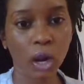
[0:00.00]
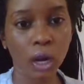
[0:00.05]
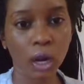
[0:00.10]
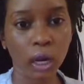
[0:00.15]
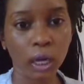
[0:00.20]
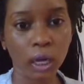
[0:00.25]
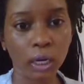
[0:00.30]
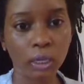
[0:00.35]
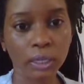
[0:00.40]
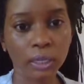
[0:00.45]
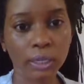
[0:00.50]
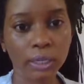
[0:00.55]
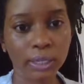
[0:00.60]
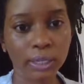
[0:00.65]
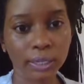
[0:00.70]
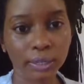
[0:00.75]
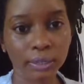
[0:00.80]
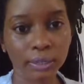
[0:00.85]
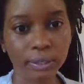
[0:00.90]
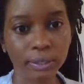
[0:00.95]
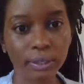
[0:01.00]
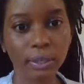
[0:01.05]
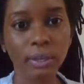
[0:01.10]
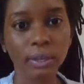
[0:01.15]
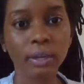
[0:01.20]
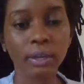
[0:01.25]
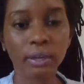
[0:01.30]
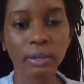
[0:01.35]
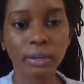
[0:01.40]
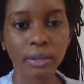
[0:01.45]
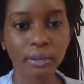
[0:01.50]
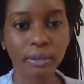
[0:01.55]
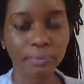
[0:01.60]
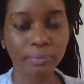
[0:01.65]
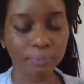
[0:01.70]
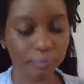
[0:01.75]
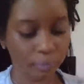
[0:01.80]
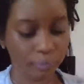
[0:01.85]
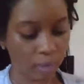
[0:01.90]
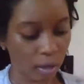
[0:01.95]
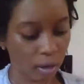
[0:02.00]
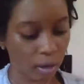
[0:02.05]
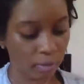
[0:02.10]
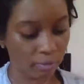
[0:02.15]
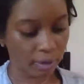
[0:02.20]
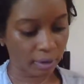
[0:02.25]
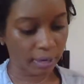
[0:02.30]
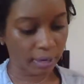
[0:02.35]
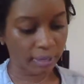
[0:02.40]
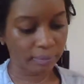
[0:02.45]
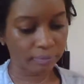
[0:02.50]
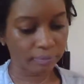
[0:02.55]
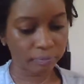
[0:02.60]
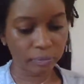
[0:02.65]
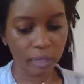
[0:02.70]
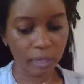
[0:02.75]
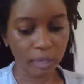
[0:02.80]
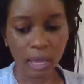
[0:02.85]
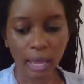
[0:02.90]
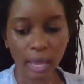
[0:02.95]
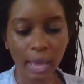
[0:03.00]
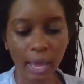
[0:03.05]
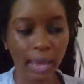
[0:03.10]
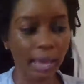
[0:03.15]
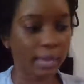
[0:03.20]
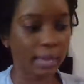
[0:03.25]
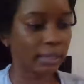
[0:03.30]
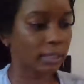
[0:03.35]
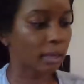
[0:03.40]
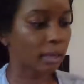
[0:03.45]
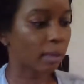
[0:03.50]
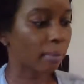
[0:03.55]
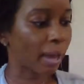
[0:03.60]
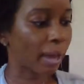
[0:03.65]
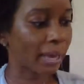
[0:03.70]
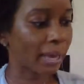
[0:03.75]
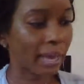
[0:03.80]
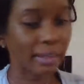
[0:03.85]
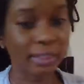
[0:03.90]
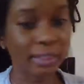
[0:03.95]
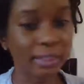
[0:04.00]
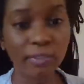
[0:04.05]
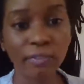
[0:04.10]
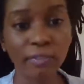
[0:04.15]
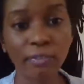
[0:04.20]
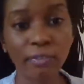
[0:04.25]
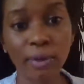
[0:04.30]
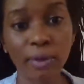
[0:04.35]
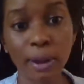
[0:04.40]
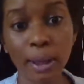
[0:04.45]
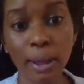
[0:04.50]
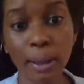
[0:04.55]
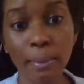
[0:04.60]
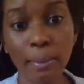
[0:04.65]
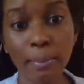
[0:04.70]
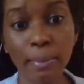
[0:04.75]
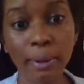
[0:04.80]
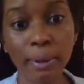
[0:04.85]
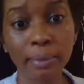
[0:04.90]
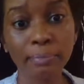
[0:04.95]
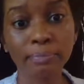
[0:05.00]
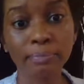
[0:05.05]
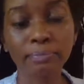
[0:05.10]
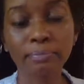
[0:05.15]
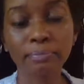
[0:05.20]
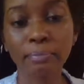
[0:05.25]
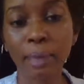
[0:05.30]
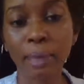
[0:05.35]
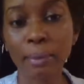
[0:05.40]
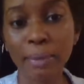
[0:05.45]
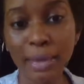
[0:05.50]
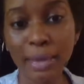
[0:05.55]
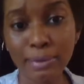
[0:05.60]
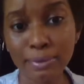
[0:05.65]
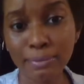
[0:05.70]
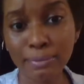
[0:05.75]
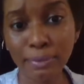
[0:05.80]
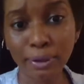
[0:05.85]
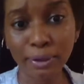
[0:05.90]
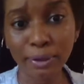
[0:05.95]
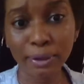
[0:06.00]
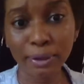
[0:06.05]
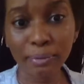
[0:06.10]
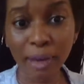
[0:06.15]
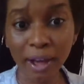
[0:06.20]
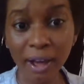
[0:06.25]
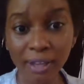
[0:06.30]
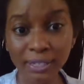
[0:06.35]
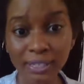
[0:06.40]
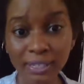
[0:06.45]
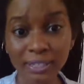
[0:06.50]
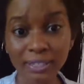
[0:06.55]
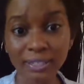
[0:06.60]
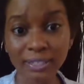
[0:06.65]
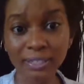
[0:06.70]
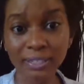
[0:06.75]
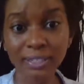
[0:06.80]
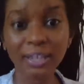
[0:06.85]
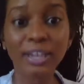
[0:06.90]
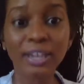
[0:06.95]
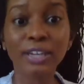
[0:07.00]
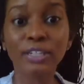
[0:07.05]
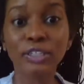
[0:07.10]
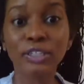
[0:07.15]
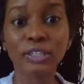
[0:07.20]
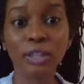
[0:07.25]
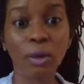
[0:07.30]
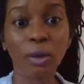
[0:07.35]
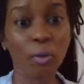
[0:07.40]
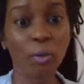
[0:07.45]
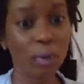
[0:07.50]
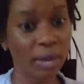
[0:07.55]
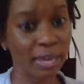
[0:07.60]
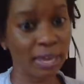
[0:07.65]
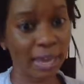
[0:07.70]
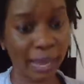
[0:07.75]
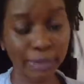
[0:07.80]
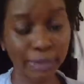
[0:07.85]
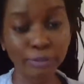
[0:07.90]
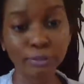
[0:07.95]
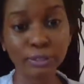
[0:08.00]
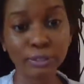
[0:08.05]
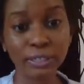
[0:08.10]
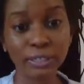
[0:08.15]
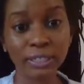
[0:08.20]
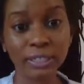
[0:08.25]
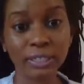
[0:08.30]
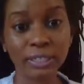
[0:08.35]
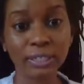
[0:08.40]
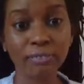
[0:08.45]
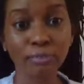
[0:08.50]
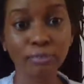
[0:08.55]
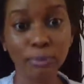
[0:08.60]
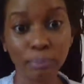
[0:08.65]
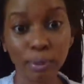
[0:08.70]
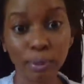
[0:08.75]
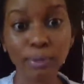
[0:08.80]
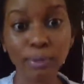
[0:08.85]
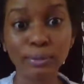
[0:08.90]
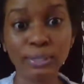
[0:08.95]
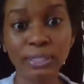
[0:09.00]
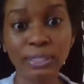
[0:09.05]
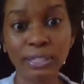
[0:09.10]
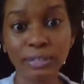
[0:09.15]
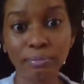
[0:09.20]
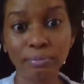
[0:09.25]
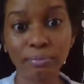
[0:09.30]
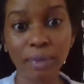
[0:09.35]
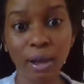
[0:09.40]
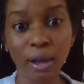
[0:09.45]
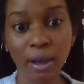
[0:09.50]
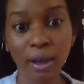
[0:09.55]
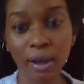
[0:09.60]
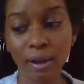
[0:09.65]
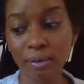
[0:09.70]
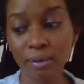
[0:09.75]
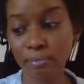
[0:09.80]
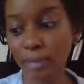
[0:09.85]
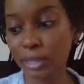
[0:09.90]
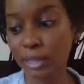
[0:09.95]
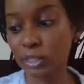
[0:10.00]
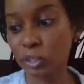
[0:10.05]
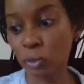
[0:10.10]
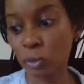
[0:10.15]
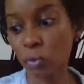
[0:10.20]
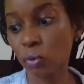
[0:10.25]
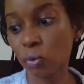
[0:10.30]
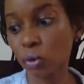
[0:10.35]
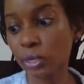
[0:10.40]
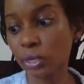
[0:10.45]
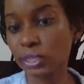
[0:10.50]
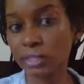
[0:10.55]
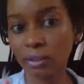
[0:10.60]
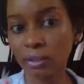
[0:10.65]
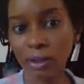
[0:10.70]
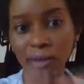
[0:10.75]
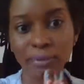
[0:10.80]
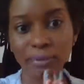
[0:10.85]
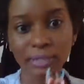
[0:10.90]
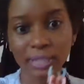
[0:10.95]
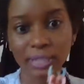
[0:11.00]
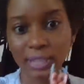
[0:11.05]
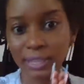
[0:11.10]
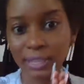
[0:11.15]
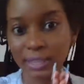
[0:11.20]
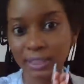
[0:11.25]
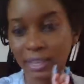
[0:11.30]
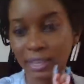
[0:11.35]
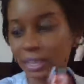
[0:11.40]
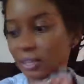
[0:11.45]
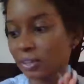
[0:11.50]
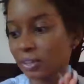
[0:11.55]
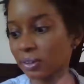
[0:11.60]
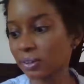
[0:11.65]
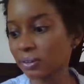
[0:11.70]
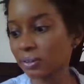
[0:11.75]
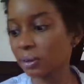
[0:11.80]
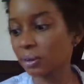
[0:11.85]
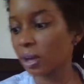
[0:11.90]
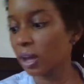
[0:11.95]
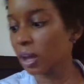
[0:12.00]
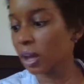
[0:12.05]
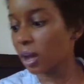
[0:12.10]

are clear. All right. And um, I got that from my baby Maryam Hasnaa. The queen actually reposted um, my story, so I was like, thank you.